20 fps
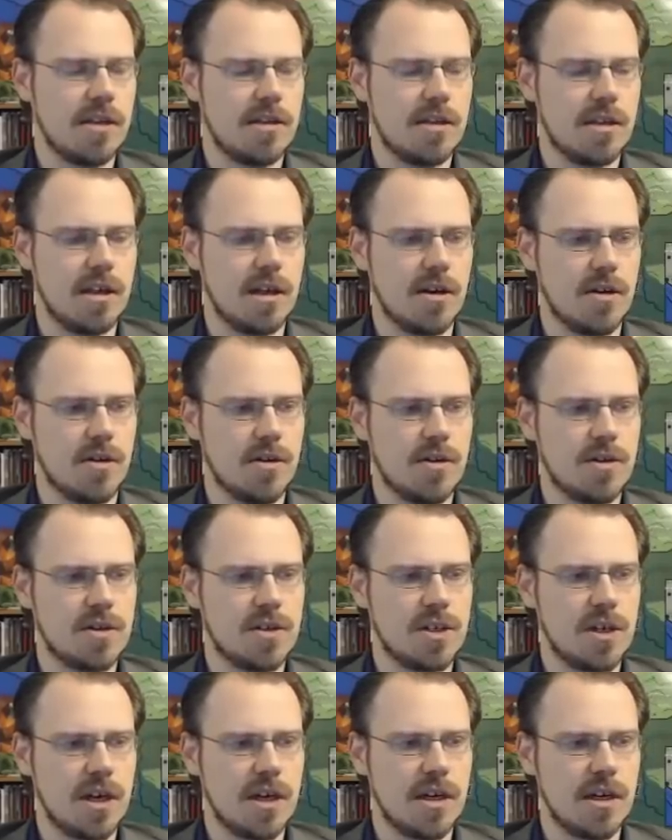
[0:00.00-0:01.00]
The
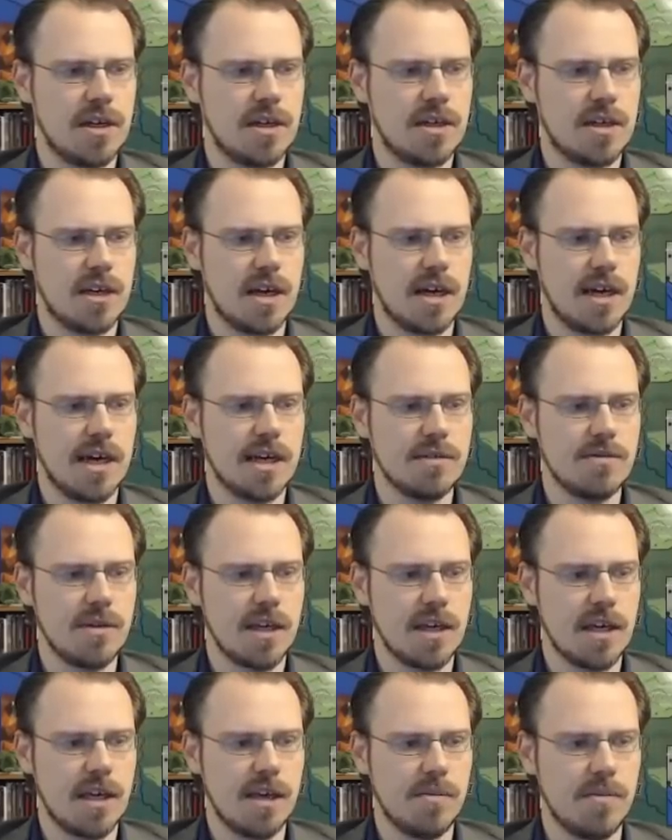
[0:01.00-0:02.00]
Earthshock? I guess we're
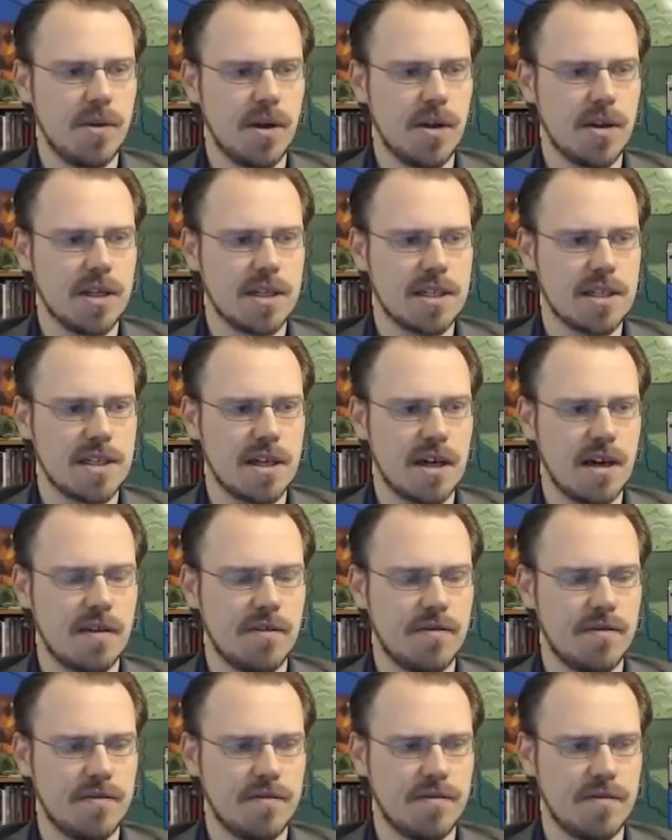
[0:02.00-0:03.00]
going to keep all this stuff.
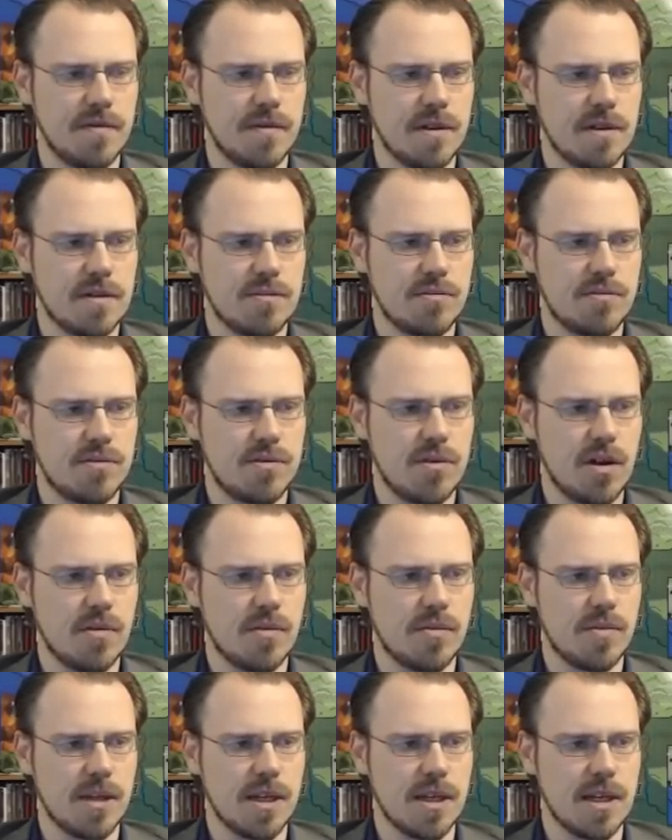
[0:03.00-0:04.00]
It's
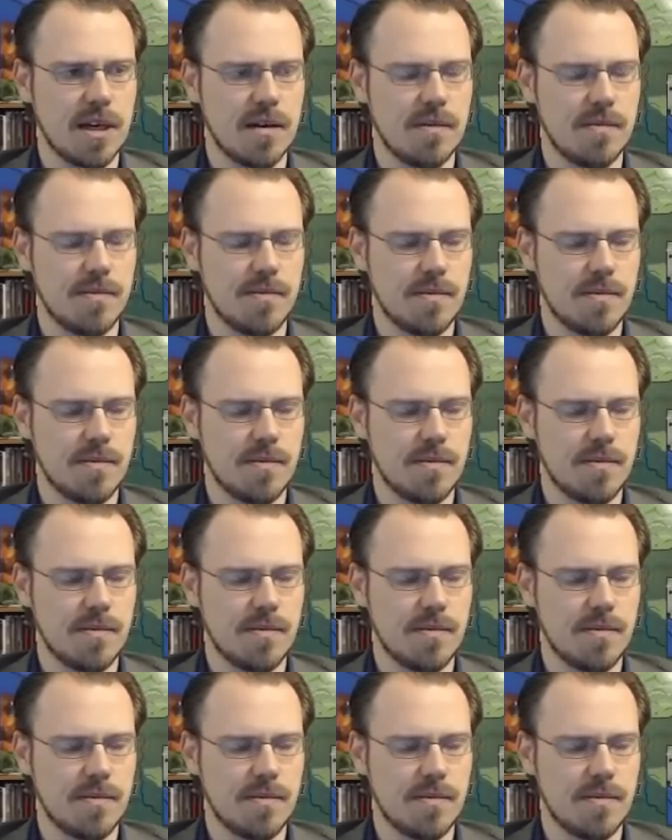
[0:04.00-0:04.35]
probably dumb.